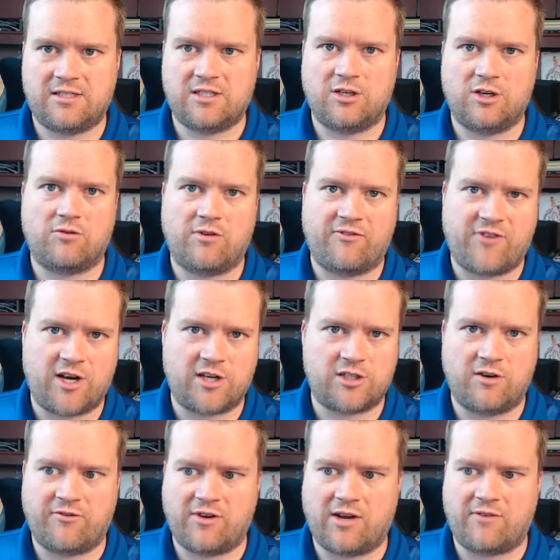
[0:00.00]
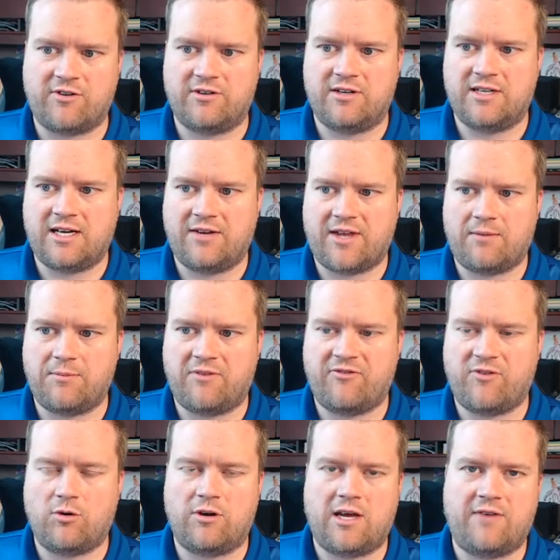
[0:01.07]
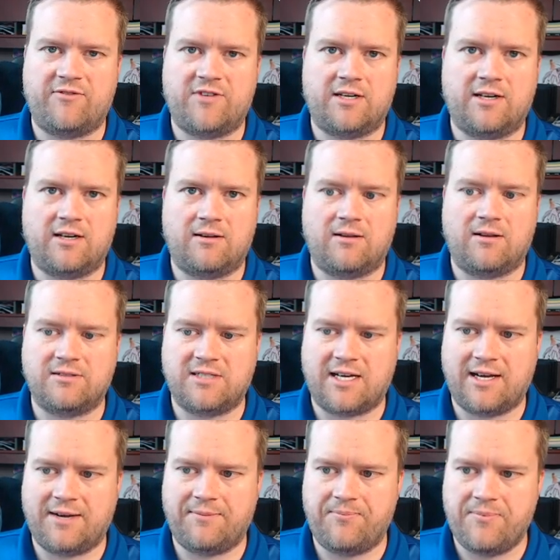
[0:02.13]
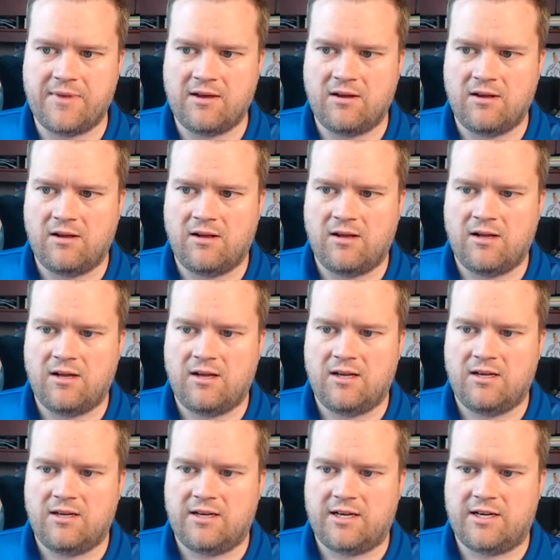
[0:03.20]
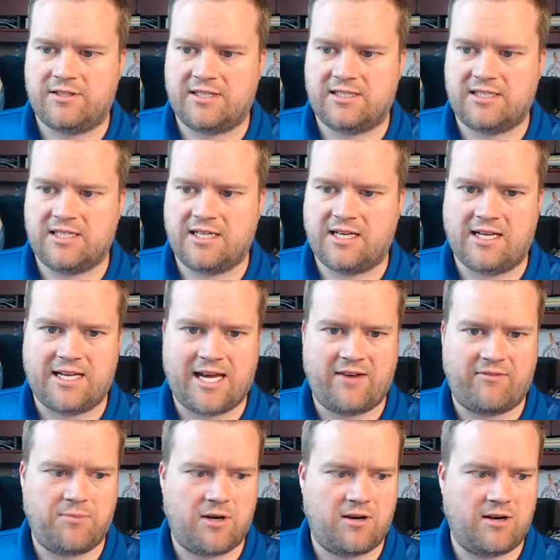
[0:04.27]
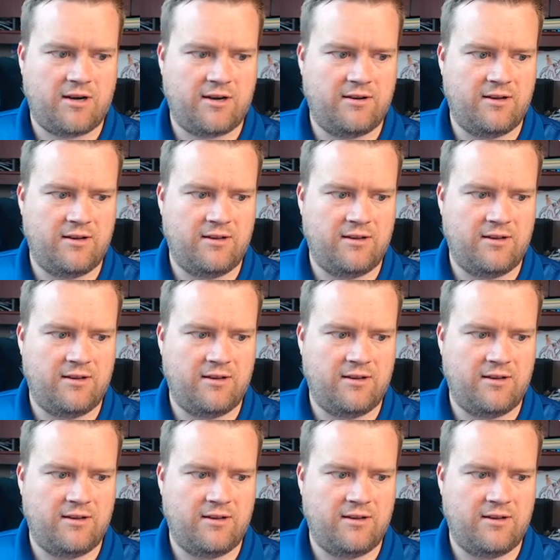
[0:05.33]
is a good refresher if you've never done that before, or you haven't done it in a long time. Here's a sticky nav bar.